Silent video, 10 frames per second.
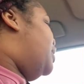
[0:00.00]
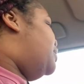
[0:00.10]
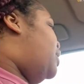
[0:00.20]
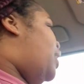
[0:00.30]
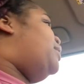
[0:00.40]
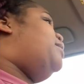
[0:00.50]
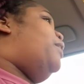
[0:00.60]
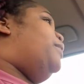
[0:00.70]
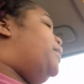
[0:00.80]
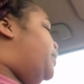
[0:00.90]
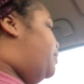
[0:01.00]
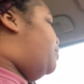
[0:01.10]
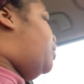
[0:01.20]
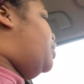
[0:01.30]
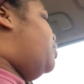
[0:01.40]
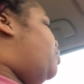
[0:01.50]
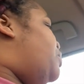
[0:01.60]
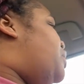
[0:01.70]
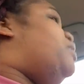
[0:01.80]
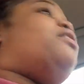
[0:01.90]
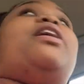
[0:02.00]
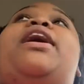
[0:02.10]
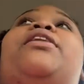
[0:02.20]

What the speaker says: So, I told him, no, he needed the